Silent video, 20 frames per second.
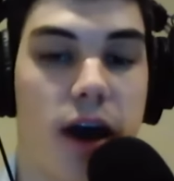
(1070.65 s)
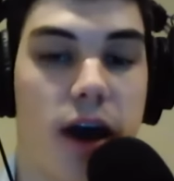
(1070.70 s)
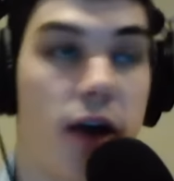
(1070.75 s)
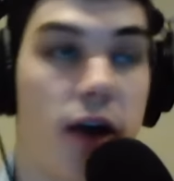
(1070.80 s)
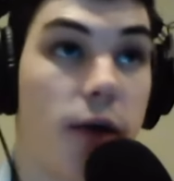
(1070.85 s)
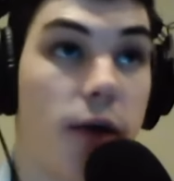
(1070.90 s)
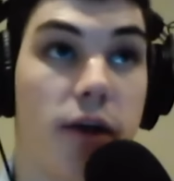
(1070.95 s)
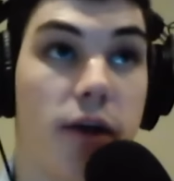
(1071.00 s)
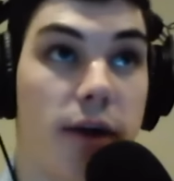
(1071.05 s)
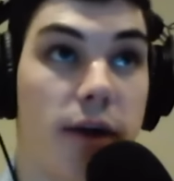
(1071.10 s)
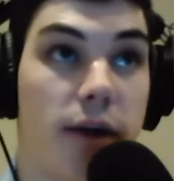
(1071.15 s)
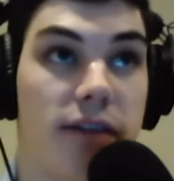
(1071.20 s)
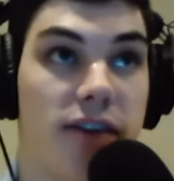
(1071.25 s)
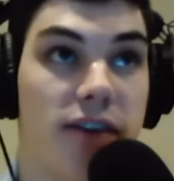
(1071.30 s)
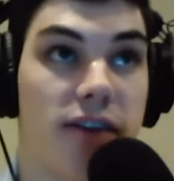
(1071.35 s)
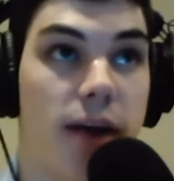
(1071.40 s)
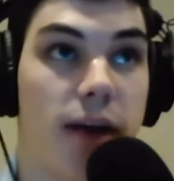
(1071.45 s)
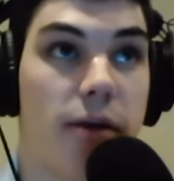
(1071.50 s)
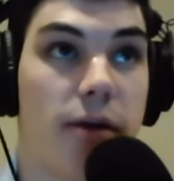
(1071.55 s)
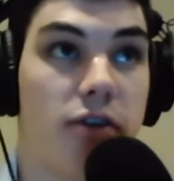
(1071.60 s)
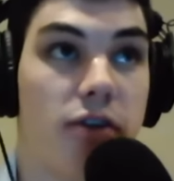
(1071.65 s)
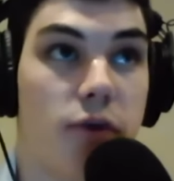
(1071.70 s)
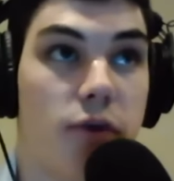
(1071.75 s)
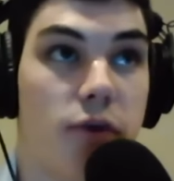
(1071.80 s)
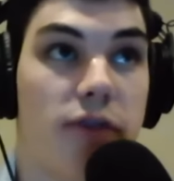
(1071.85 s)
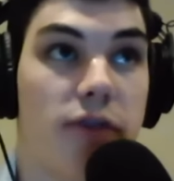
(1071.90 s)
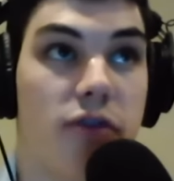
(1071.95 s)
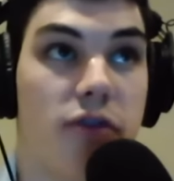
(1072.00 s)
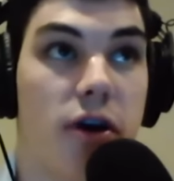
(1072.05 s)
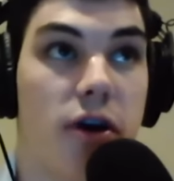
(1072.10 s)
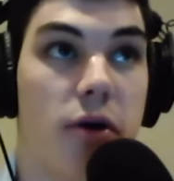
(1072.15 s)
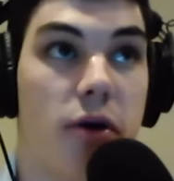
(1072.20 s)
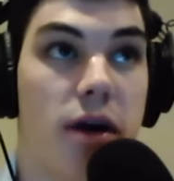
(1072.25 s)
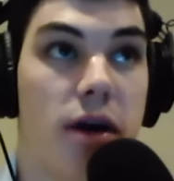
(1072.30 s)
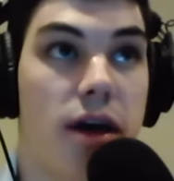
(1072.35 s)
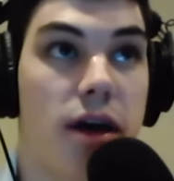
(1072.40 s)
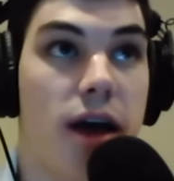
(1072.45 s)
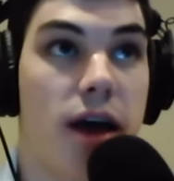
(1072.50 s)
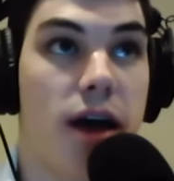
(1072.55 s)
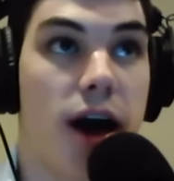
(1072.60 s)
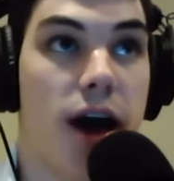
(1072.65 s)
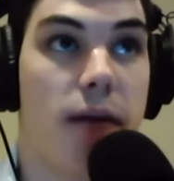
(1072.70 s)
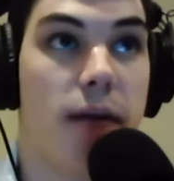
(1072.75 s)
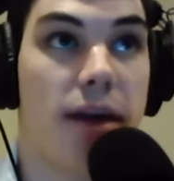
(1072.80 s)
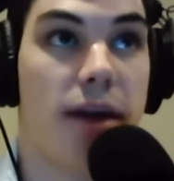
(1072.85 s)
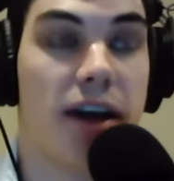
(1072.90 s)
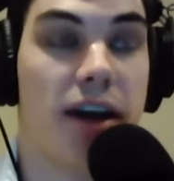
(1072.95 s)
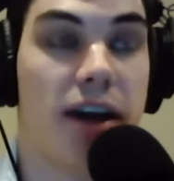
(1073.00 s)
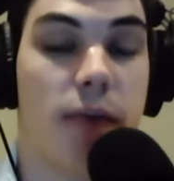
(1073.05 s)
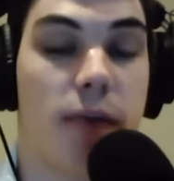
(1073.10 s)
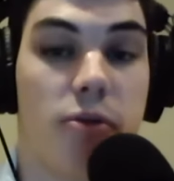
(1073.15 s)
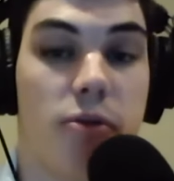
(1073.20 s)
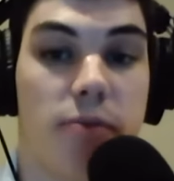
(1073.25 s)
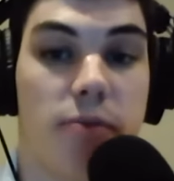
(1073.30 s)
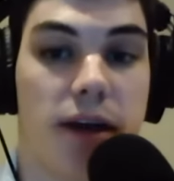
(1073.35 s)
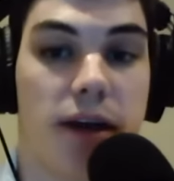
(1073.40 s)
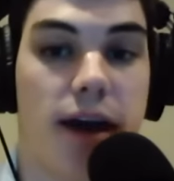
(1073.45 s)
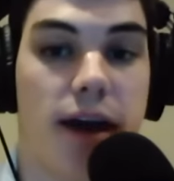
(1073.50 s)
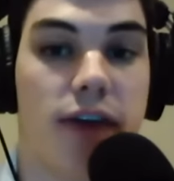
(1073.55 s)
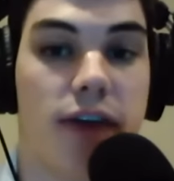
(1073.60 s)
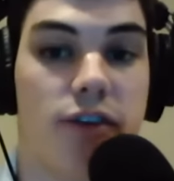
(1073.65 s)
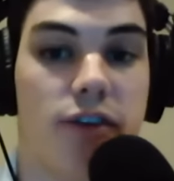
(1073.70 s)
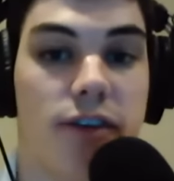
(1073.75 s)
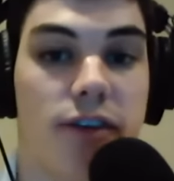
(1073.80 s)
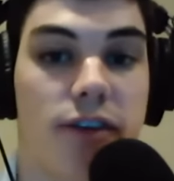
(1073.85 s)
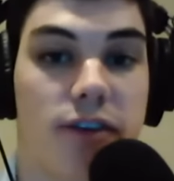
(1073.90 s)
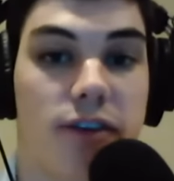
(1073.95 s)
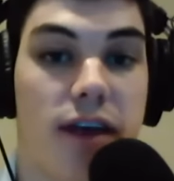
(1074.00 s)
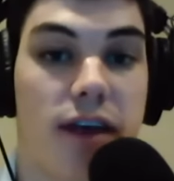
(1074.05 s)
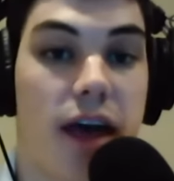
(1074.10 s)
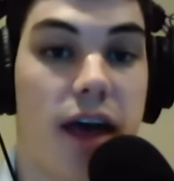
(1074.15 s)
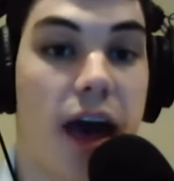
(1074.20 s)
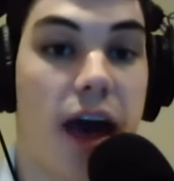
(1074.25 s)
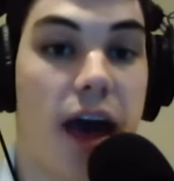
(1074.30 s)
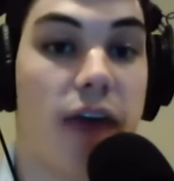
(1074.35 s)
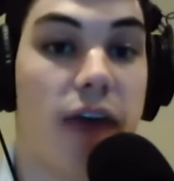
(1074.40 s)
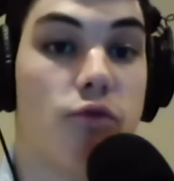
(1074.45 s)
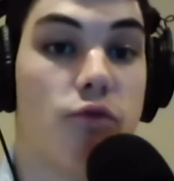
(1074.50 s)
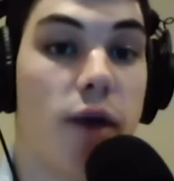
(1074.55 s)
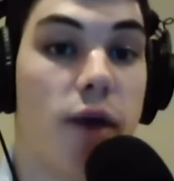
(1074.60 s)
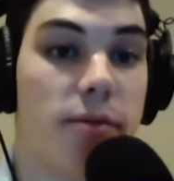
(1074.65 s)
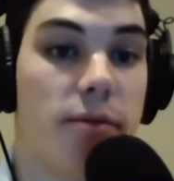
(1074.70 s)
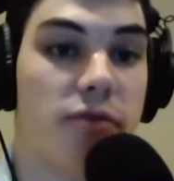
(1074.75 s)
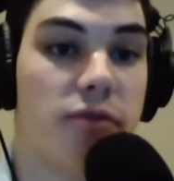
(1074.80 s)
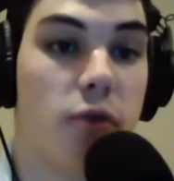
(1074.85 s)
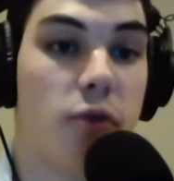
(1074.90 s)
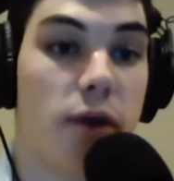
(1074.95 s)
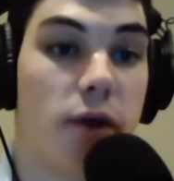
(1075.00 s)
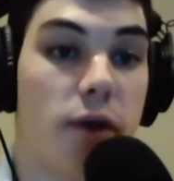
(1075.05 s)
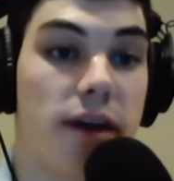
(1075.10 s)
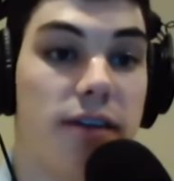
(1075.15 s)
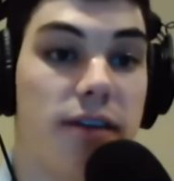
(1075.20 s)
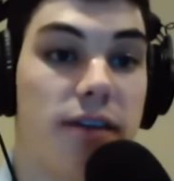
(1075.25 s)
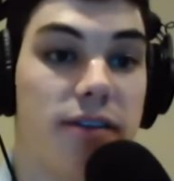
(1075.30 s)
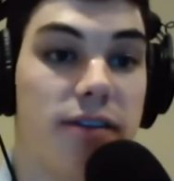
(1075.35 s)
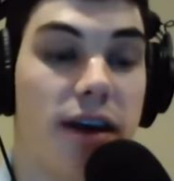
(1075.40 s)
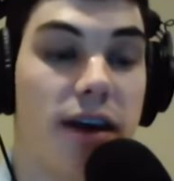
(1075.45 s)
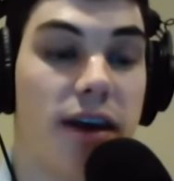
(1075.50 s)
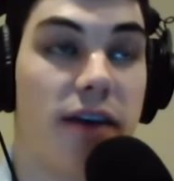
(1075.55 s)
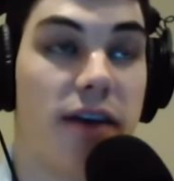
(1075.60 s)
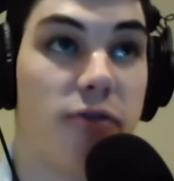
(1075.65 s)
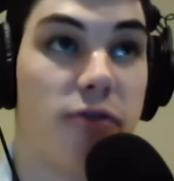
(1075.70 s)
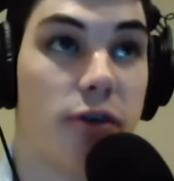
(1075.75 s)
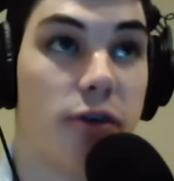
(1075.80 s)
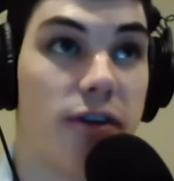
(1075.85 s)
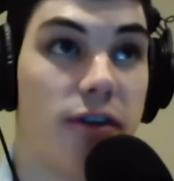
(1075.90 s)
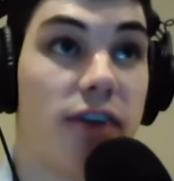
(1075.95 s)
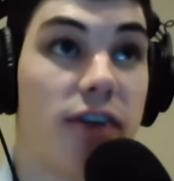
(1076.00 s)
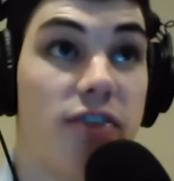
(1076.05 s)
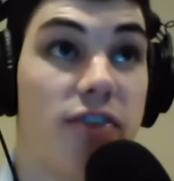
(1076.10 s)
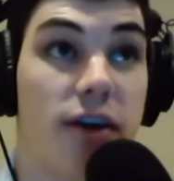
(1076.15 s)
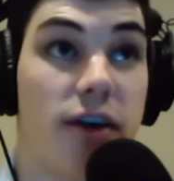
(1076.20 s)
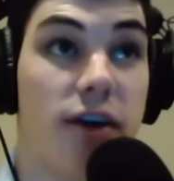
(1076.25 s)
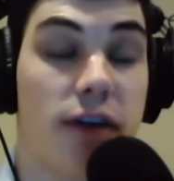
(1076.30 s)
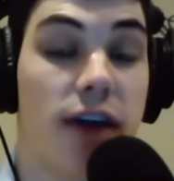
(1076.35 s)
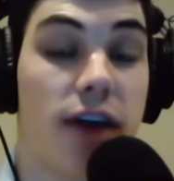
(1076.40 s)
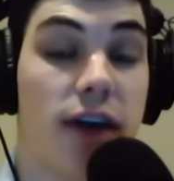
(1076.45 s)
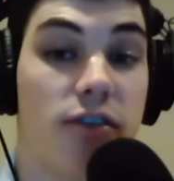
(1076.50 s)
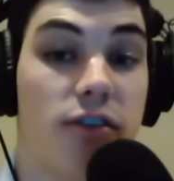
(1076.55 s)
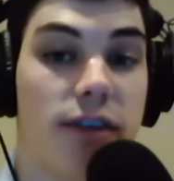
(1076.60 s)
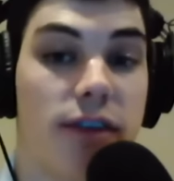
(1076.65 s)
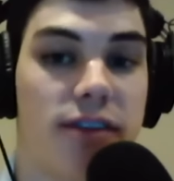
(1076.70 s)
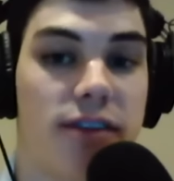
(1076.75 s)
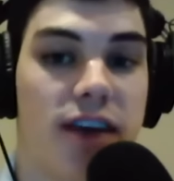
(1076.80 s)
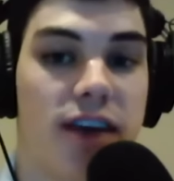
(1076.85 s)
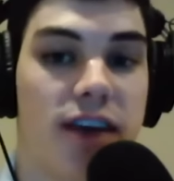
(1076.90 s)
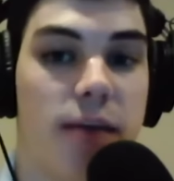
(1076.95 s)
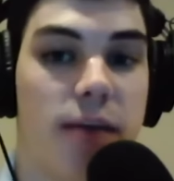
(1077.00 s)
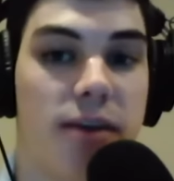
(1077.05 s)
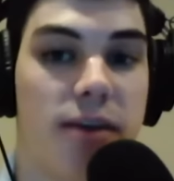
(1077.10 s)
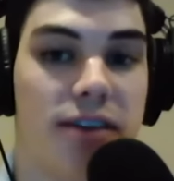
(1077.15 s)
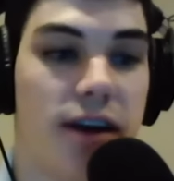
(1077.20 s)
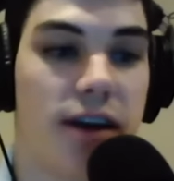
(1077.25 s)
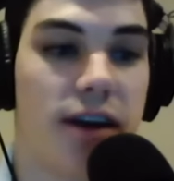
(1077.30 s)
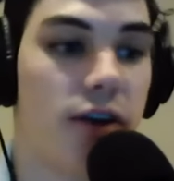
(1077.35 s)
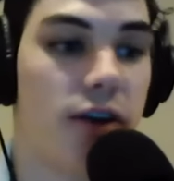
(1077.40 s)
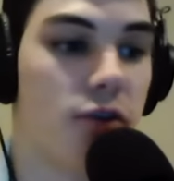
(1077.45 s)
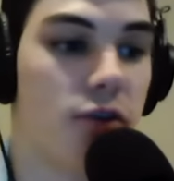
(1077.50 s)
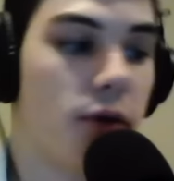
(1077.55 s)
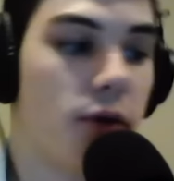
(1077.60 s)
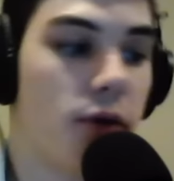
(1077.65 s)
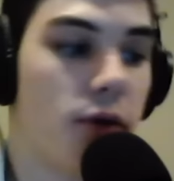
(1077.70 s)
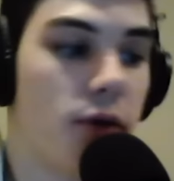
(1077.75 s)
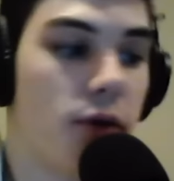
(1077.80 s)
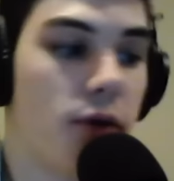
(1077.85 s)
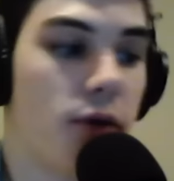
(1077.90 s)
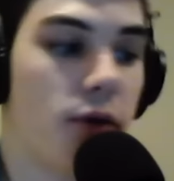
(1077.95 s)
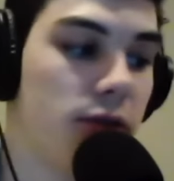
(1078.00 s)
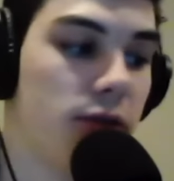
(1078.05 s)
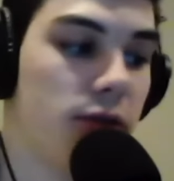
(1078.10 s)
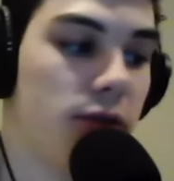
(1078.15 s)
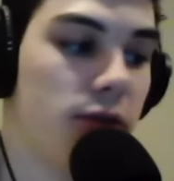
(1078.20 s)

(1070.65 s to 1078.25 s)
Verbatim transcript: right around the time Hunter Renfroe made a couple of big catches, and right before his first touchdown catch of this game, he said Hunter Renfroe was